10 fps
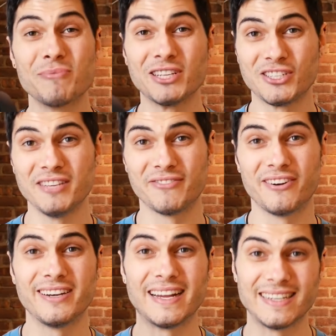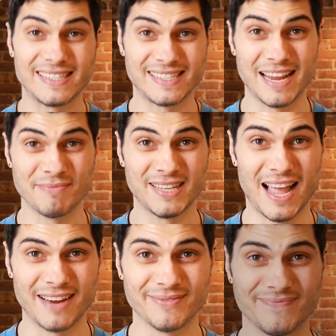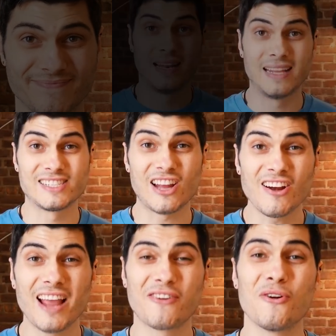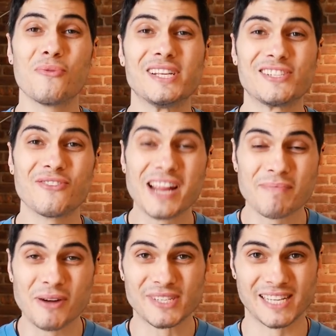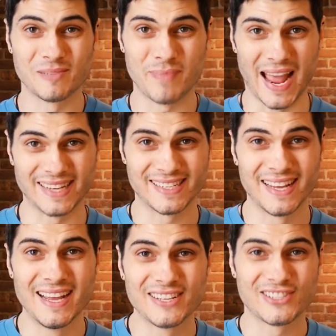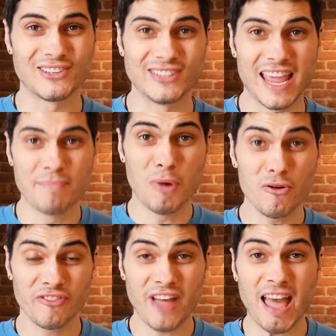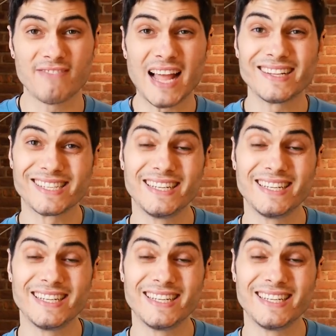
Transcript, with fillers: much different at the same time. Let's start, like always, talking about some specs. So they both have L C